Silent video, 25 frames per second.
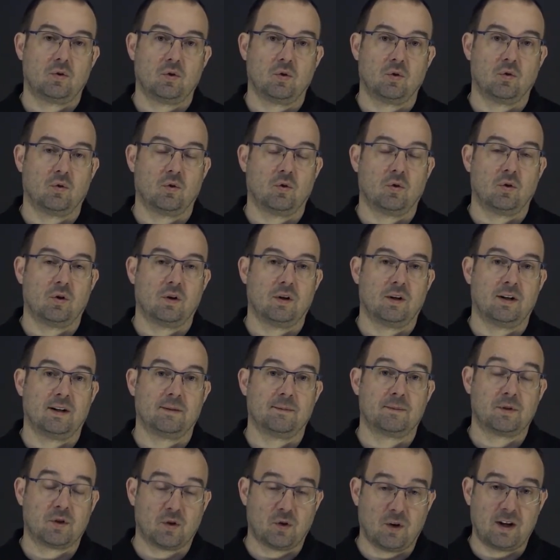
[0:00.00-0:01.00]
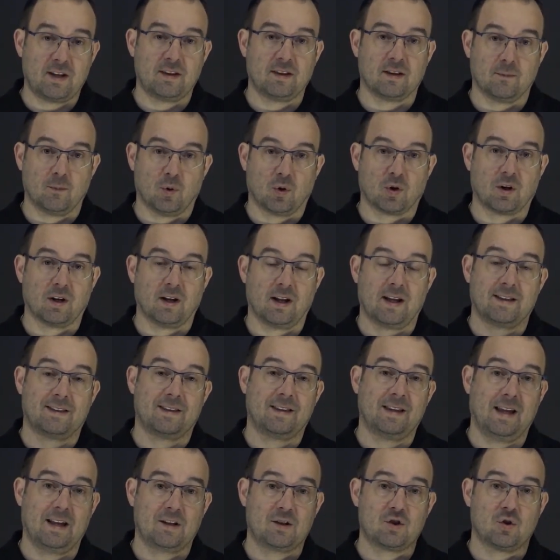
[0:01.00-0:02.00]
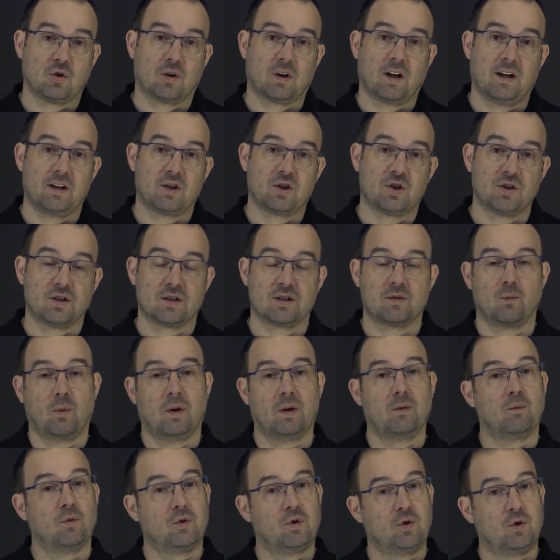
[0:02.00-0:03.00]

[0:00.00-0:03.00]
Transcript: to train the model at the edge locations. When